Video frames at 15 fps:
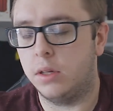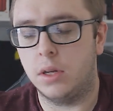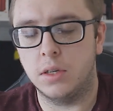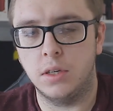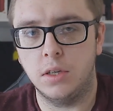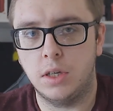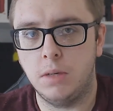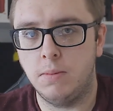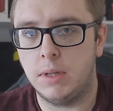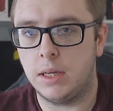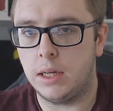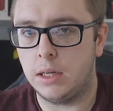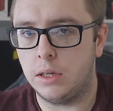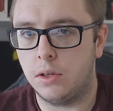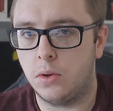It doesn't seem
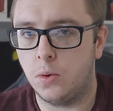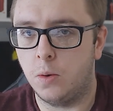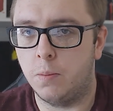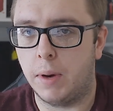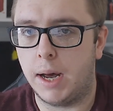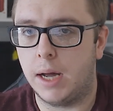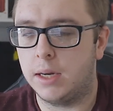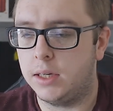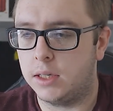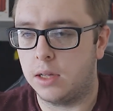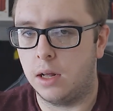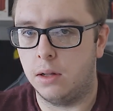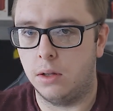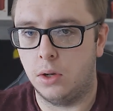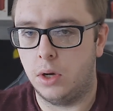to eat through batteries
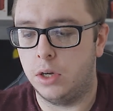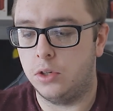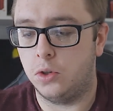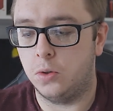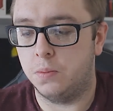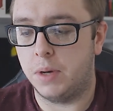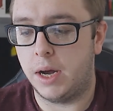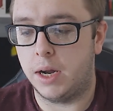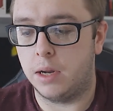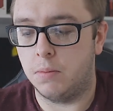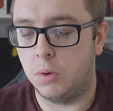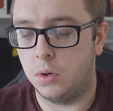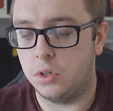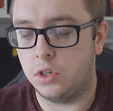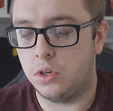like a lot of dual battery
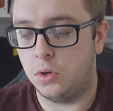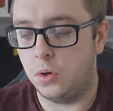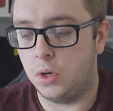mods do.